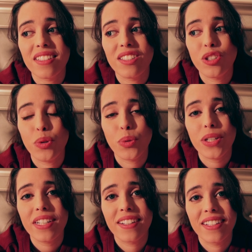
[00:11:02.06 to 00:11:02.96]
in New
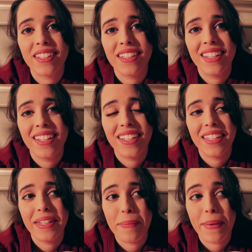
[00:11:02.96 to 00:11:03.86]
York
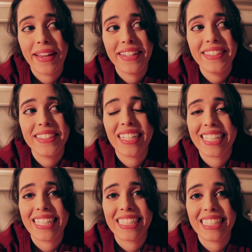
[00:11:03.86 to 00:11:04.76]
in May. I
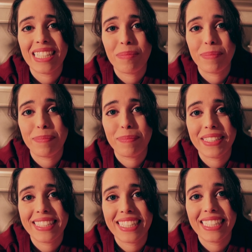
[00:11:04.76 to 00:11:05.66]
got the
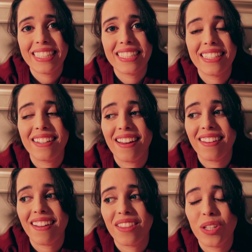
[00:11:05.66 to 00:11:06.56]
bus tickets and I
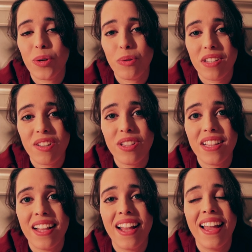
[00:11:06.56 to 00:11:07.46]
got the hotel.
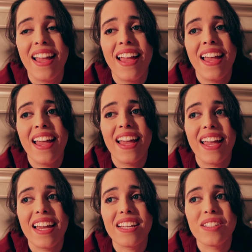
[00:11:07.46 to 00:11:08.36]

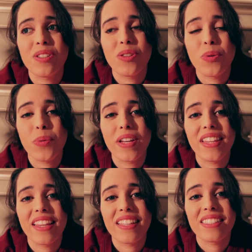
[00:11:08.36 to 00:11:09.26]
And the way
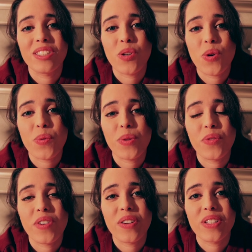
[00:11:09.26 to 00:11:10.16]
that this is going with
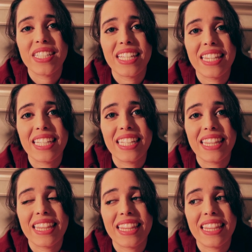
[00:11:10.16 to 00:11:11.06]
the virus, I think that
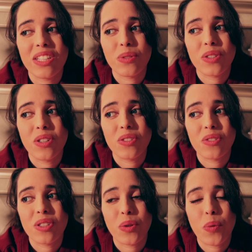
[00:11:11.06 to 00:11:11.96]
those
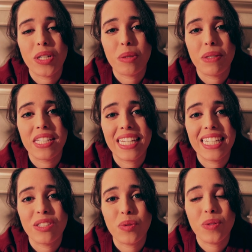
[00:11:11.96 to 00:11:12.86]
concerts are going to be
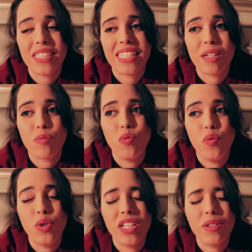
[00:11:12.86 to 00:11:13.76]
canceled, and I'm
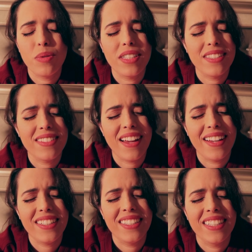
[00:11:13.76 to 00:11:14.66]
really, really
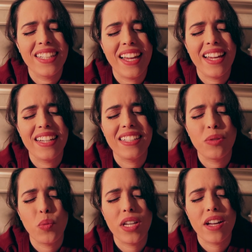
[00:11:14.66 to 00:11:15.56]
sad.
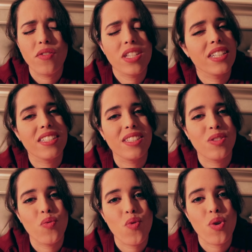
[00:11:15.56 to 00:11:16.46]
And we have
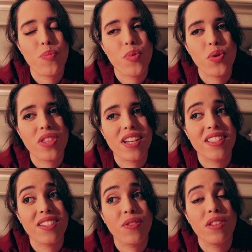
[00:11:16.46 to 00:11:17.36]
tickets for both
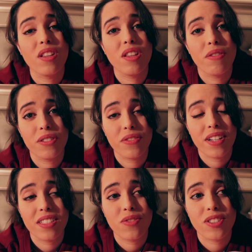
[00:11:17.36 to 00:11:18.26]
nights of the
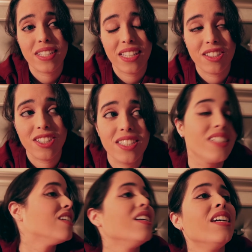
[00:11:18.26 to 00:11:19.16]
Loverfest for Taylor,
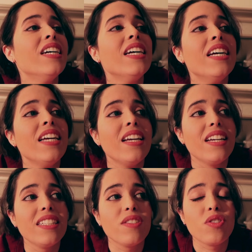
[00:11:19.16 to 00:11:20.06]

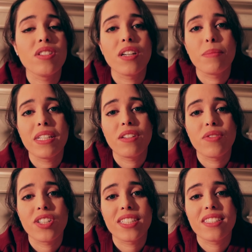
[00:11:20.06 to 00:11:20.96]
end of July, beginning
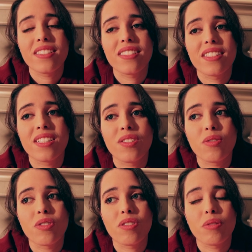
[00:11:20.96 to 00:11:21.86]
of August.
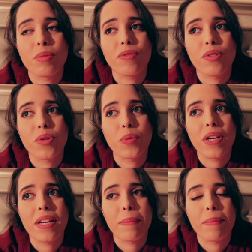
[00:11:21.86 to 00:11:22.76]
Those are a little bit further
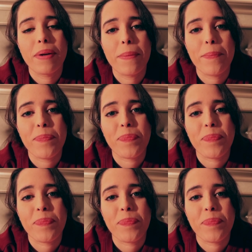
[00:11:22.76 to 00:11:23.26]
away, but